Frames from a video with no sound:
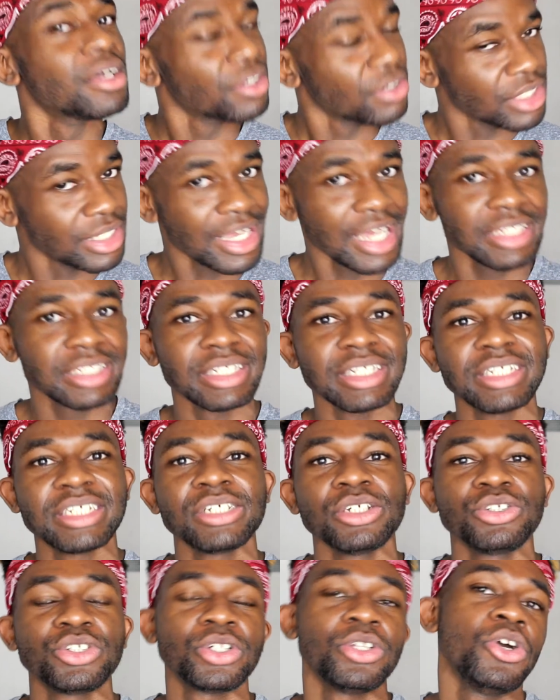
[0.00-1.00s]
Yes is
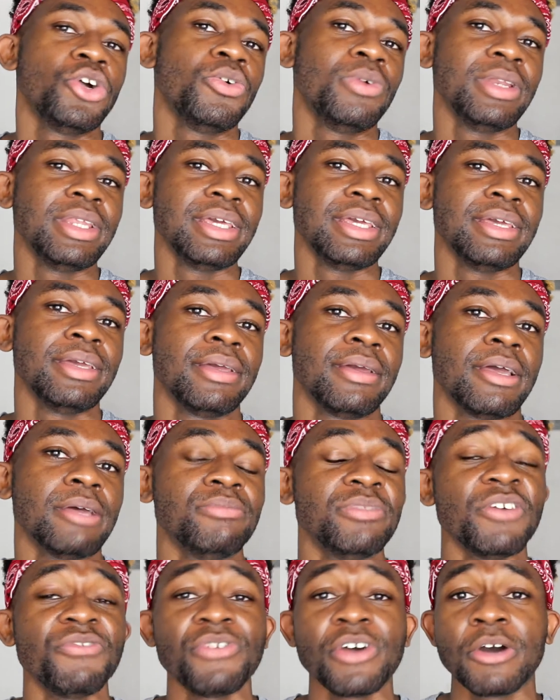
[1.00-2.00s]
slowly
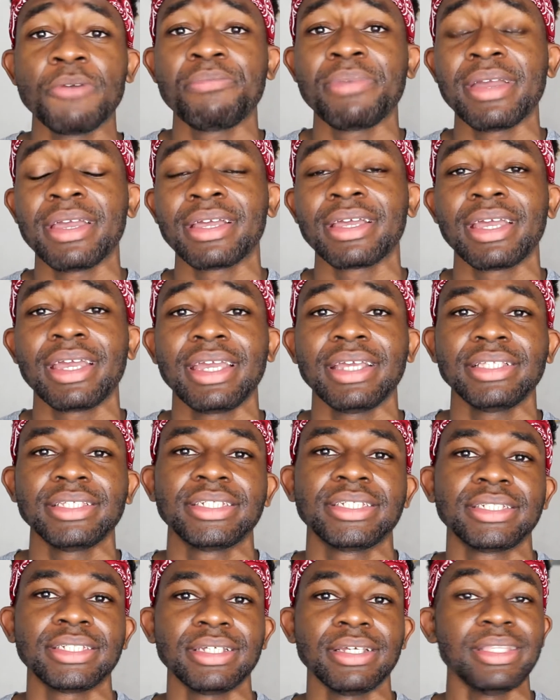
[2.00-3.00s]
developing
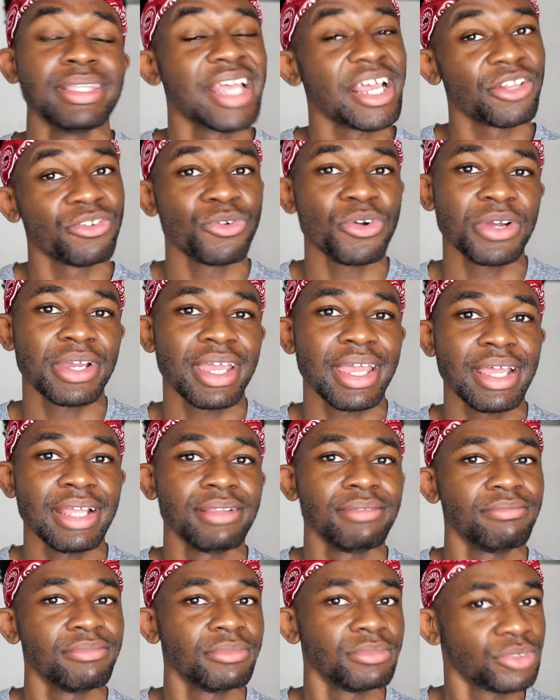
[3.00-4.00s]
its network
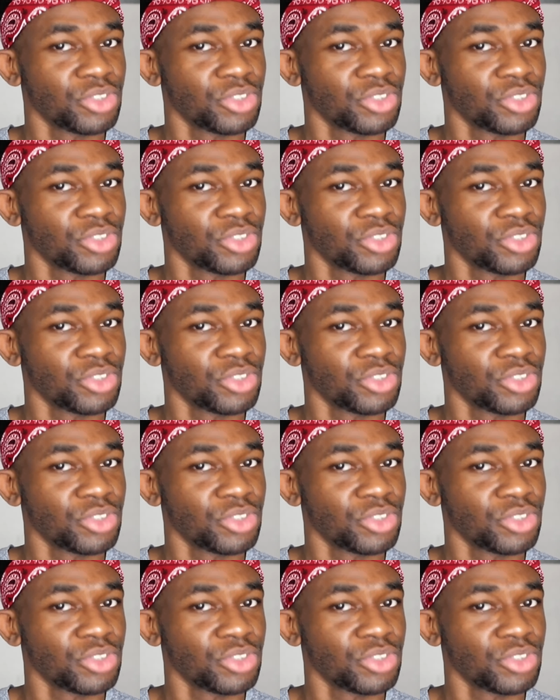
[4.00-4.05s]
in